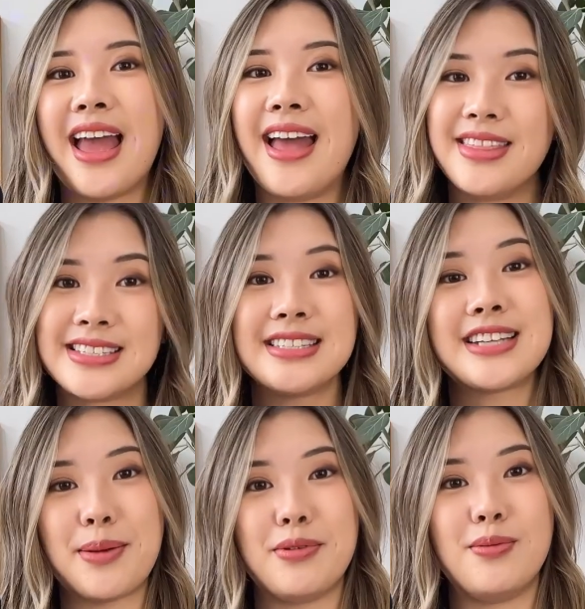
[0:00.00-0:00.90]
And this is
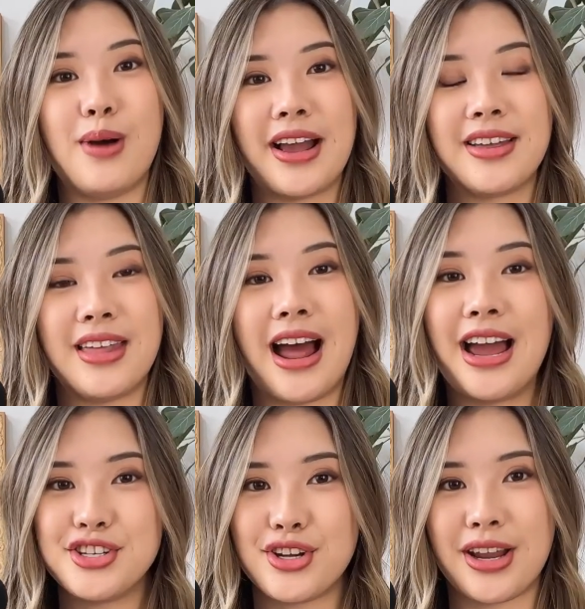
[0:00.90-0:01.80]
the type of work that
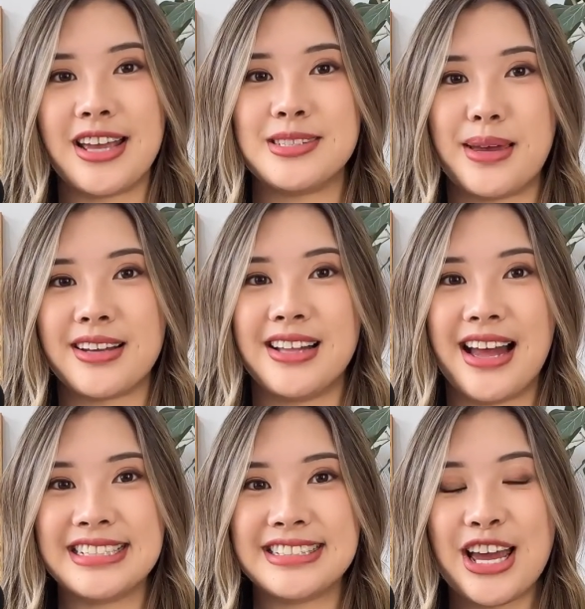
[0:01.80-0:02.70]
I showcase to my
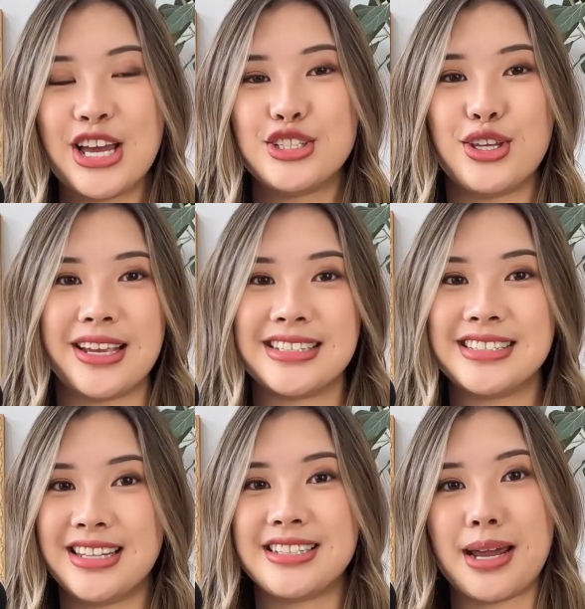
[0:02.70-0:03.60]
clients so they can
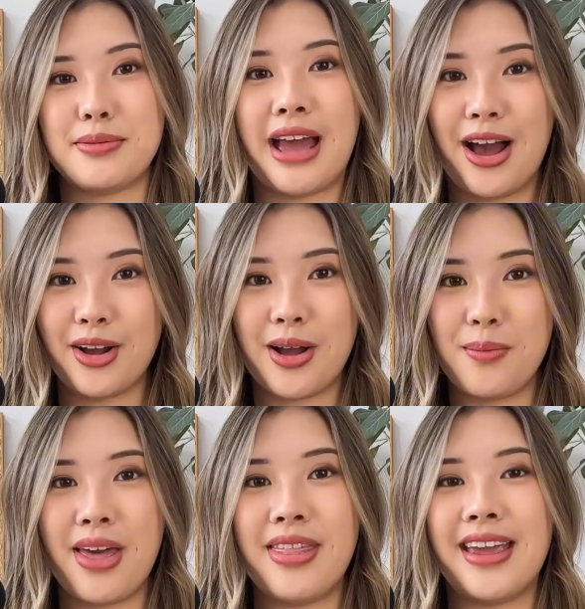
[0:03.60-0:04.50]
see the type of
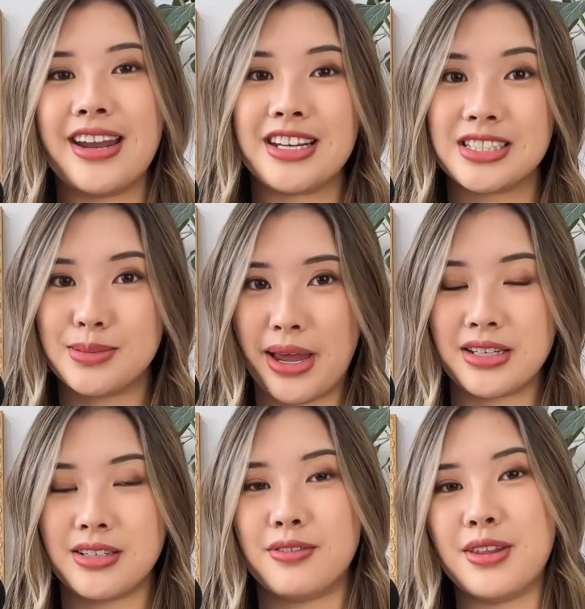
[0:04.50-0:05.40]
outcome they can
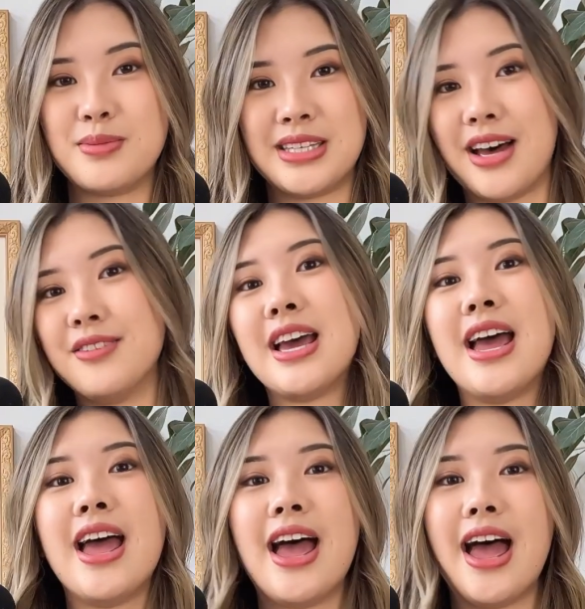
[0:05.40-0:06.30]
expect for themselves.
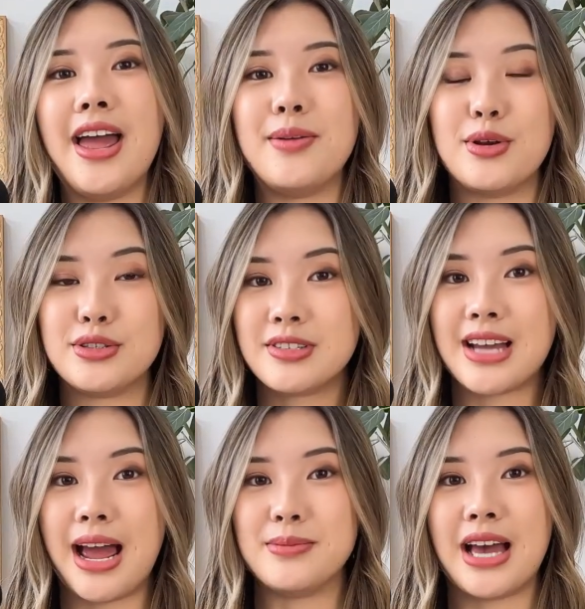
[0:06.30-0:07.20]
And most of
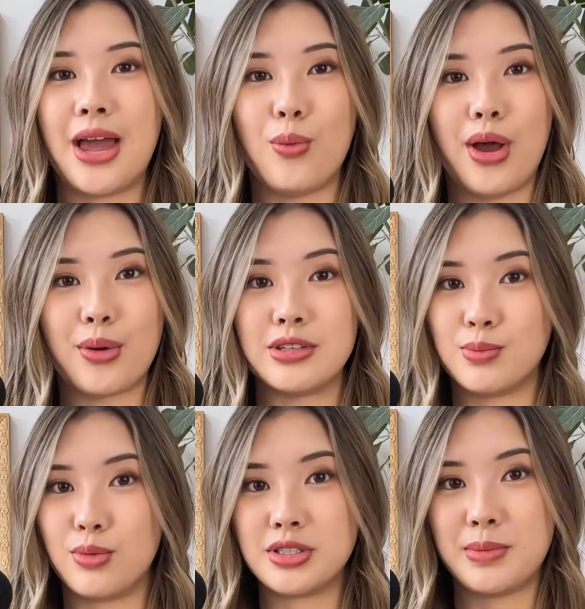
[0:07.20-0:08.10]
the times I work with
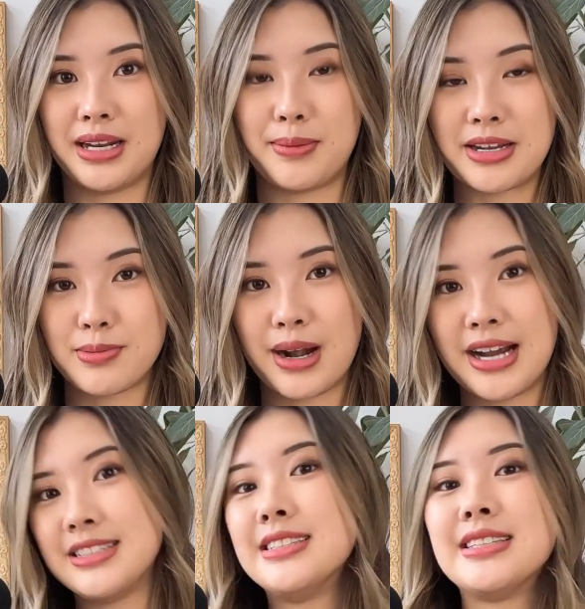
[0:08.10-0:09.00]
small to medium
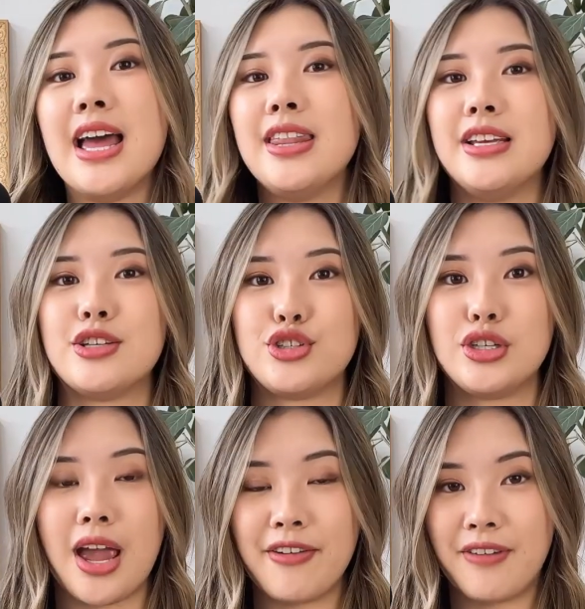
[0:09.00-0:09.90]
enterprises. These are
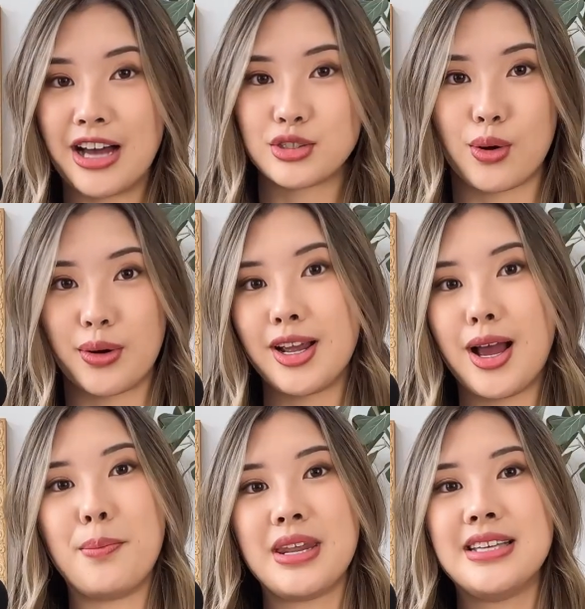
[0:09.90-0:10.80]
really fast growing
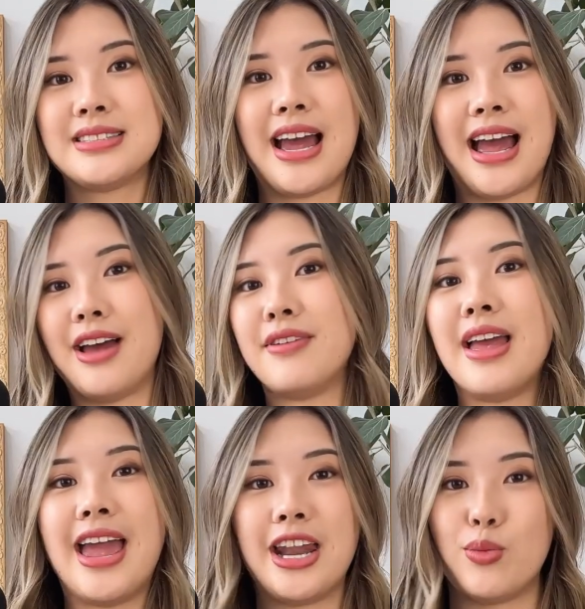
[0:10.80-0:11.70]
companies that have
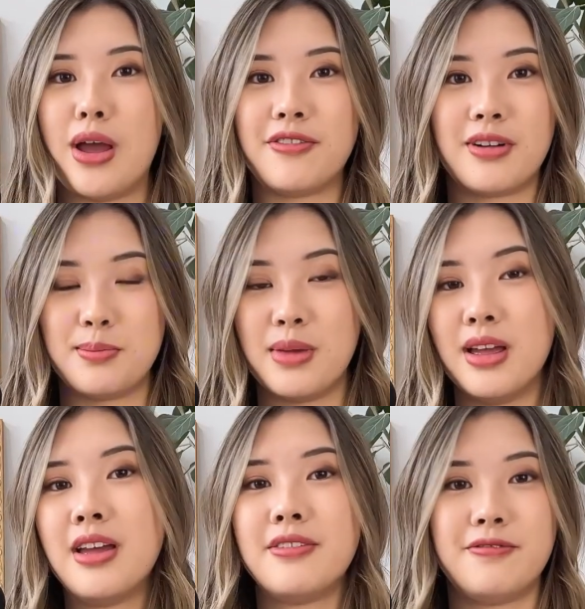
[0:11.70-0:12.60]
anywhere from
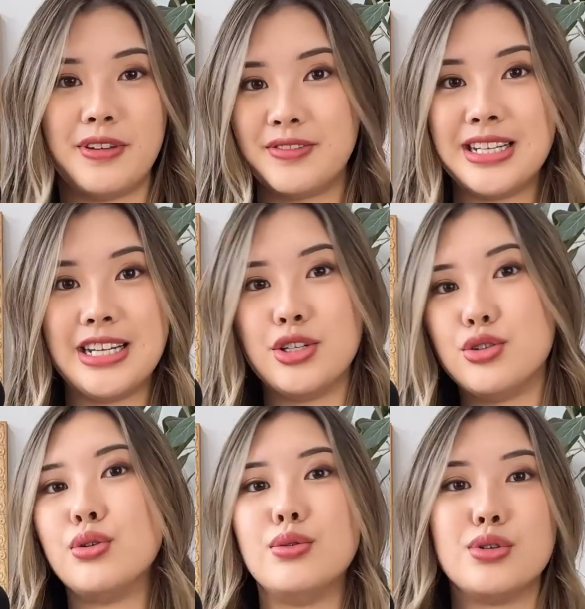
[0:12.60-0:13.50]
50
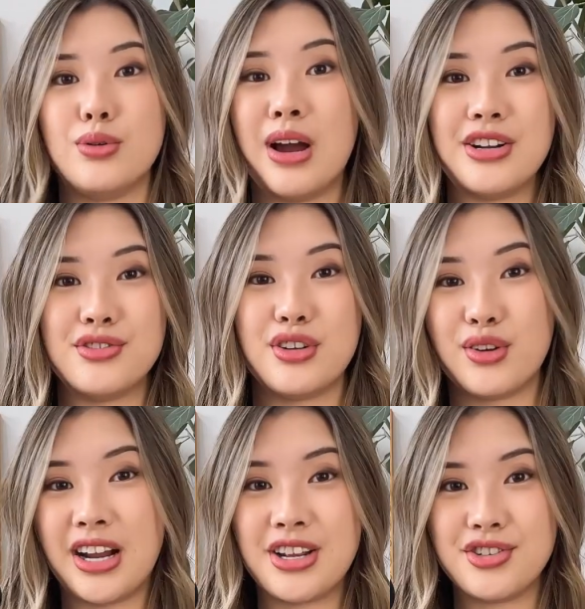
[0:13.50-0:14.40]
to 200,
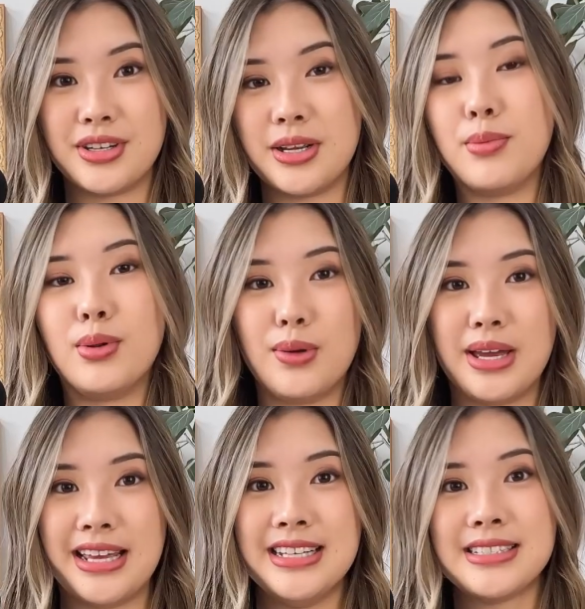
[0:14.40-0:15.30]
300
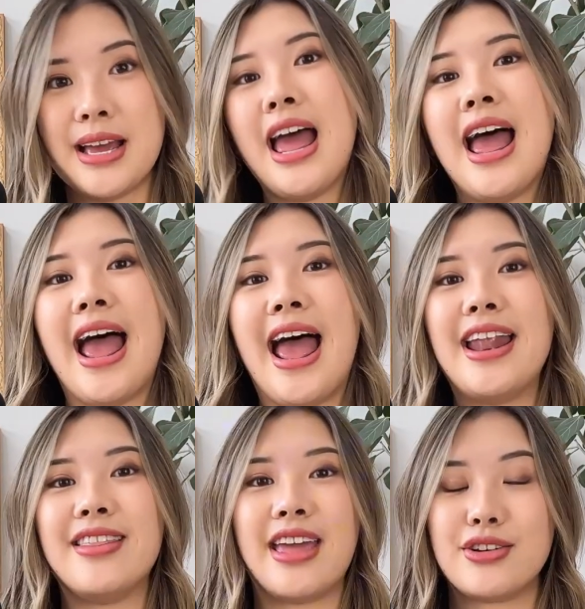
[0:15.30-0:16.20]
employees.
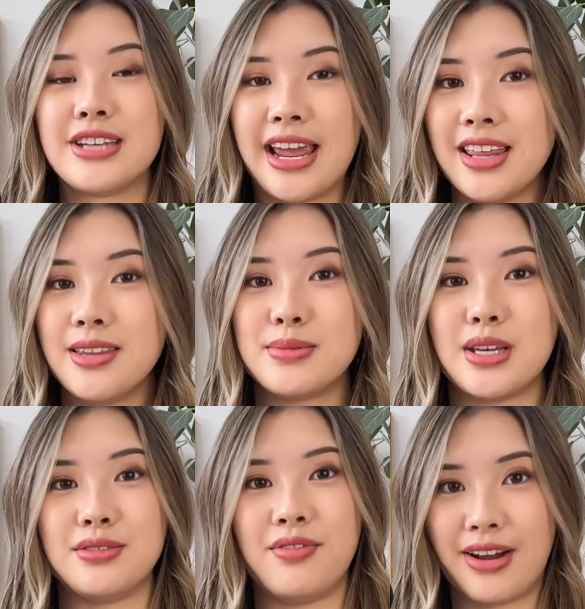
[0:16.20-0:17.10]
And they're taking
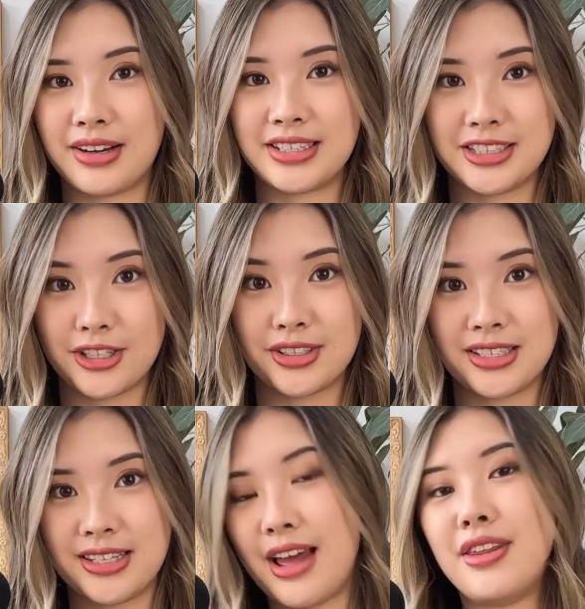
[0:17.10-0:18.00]
themselves very
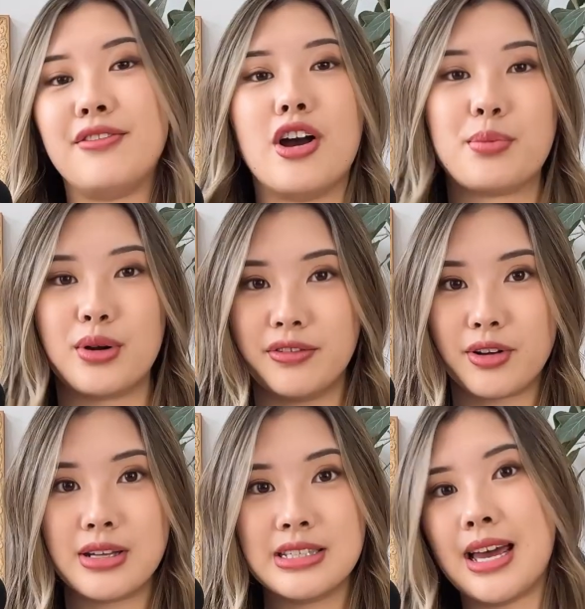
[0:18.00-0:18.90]
seriously now. They've got proof
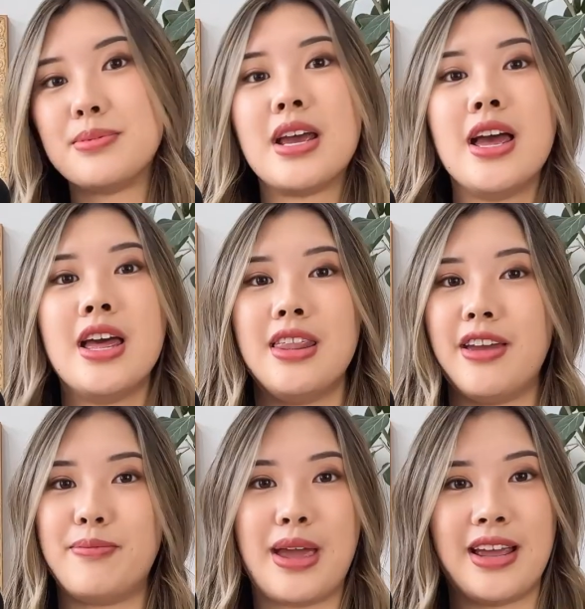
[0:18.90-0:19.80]
of concept,
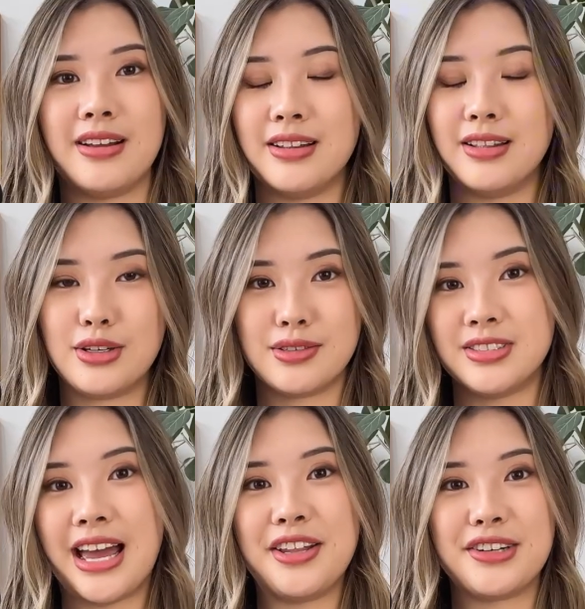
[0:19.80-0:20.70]
they're paying lots of
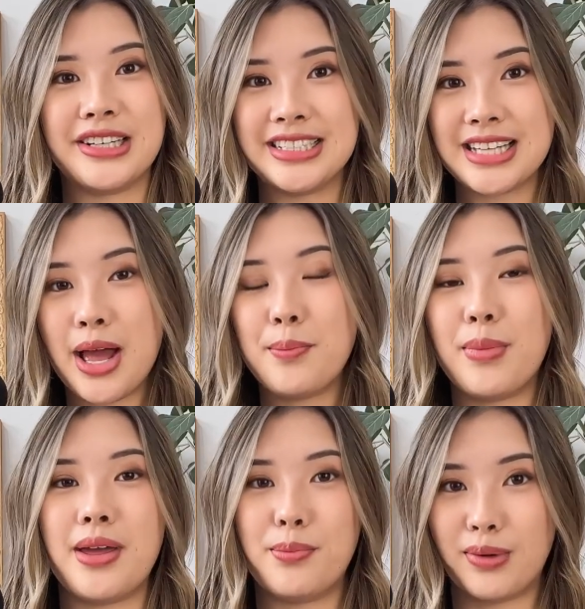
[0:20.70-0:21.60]
salaries,
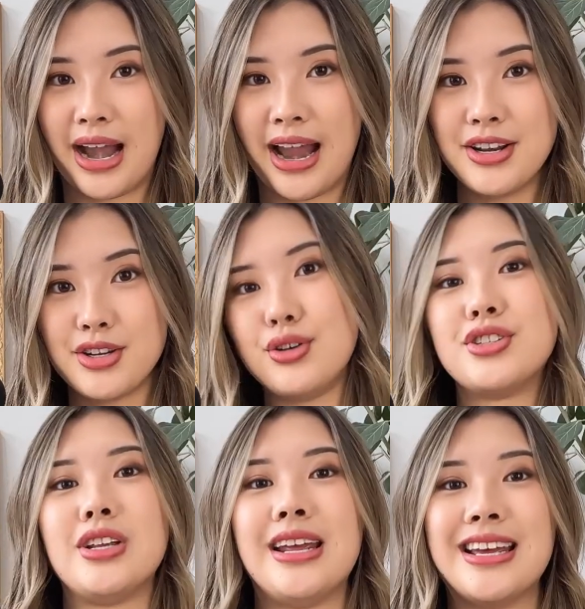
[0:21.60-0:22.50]
but their brand
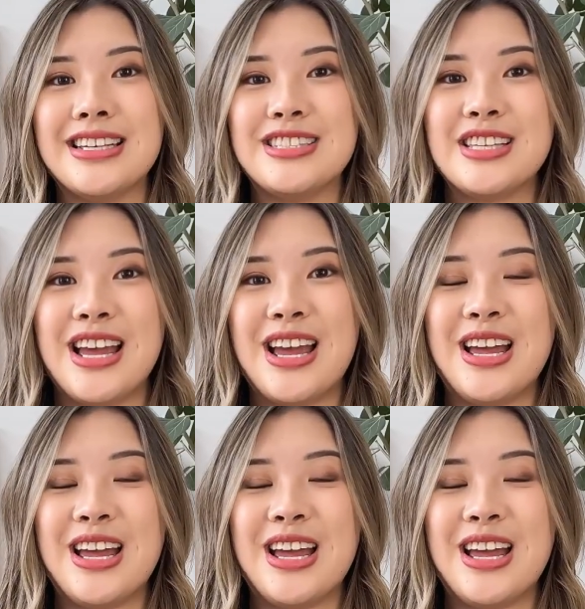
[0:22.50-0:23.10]
usually is